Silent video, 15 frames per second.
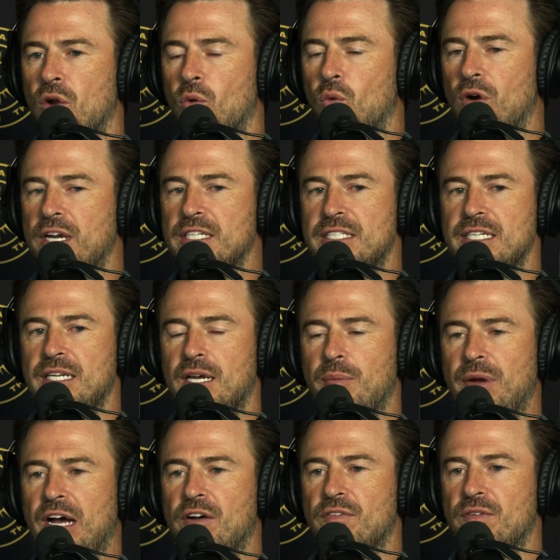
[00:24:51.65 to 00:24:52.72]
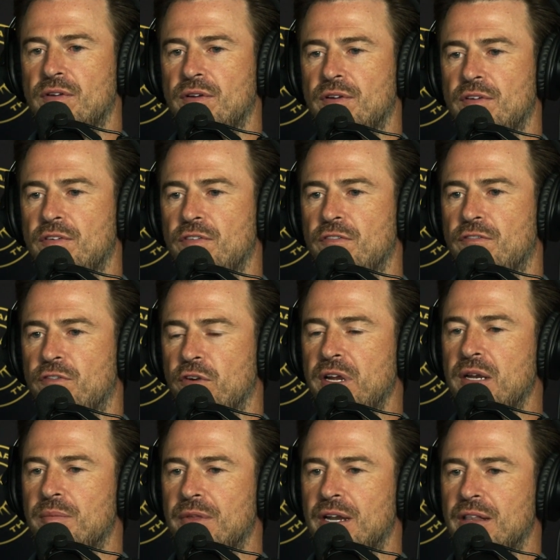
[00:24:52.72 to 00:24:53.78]
What is it about
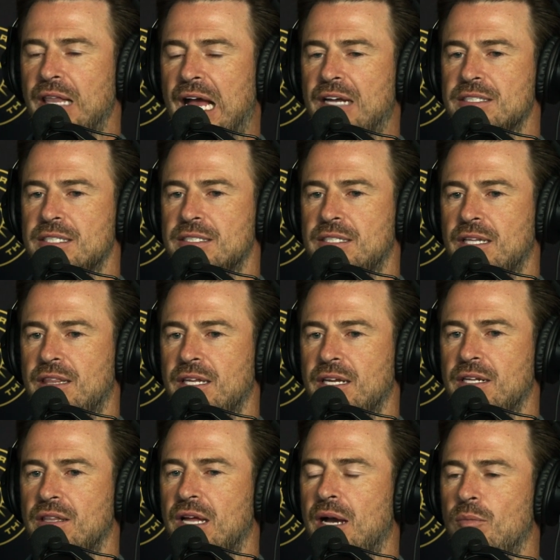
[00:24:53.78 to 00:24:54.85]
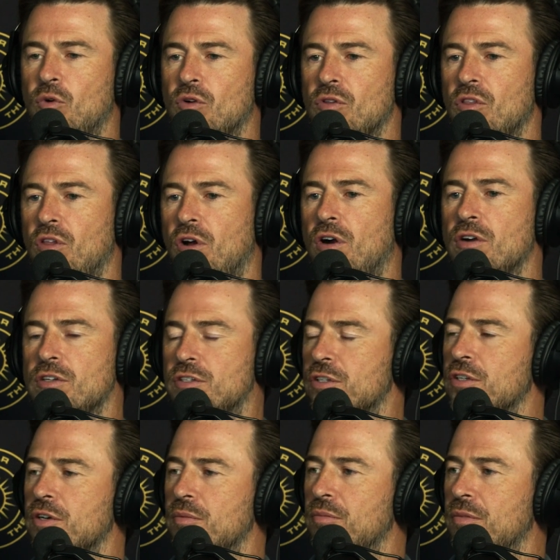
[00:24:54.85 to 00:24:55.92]
freedom that allows us to think a lot more long
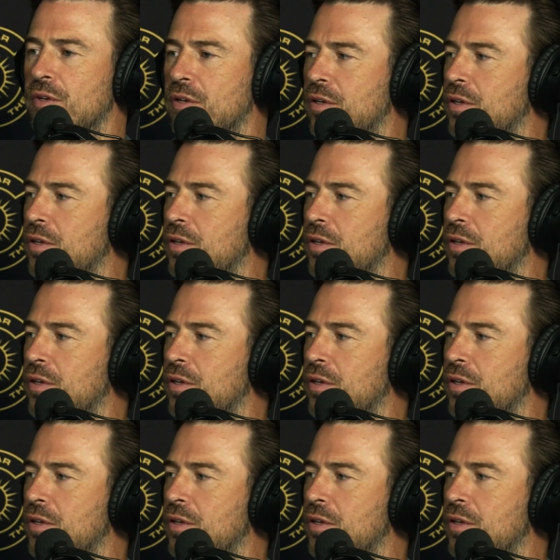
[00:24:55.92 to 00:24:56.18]
term?